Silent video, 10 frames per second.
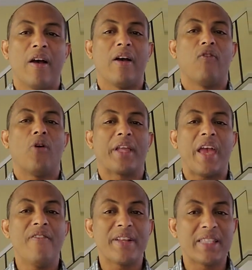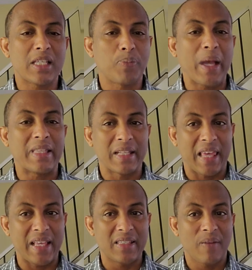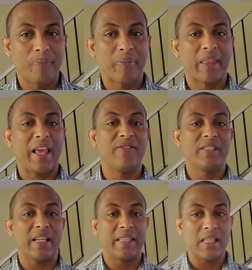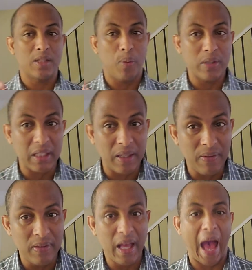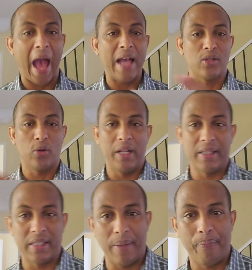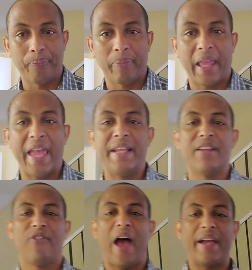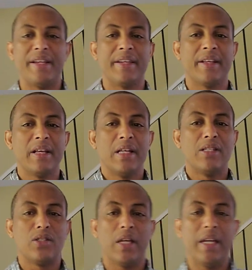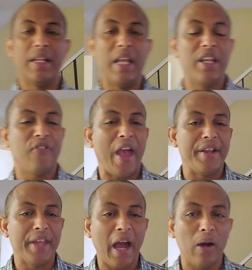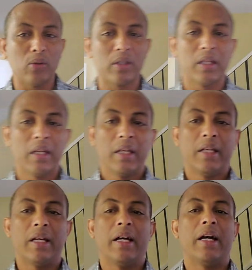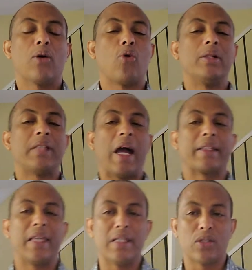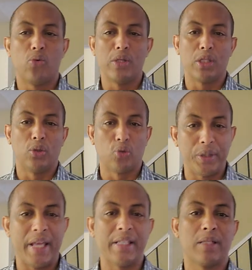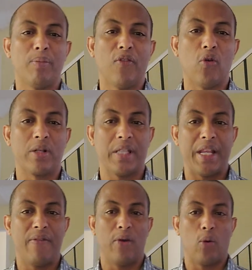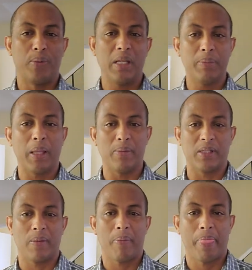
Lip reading: for every suspected case, if they test positive, isolate them and find out contact cases within 2 days before they develop symptoms.